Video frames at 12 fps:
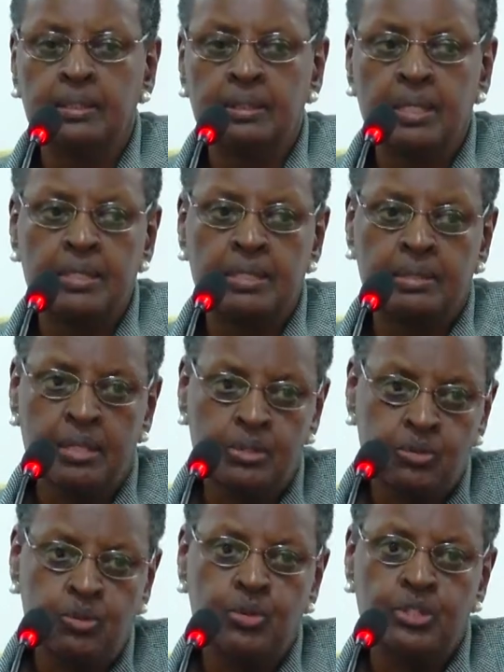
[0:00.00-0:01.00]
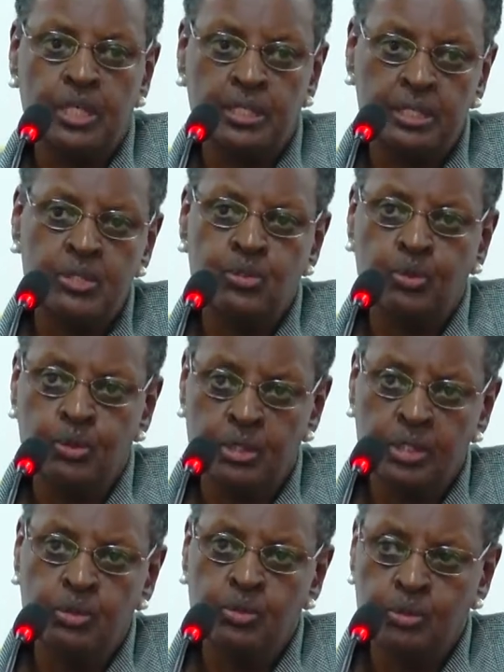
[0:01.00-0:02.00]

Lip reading: the school charges continue